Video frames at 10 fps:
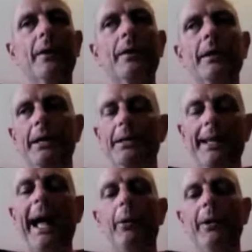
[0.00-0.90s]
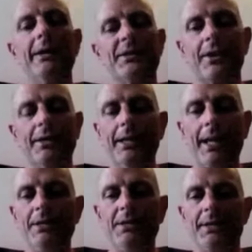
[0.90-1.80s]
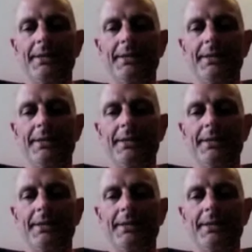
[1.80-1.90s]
but it, now it certainly lends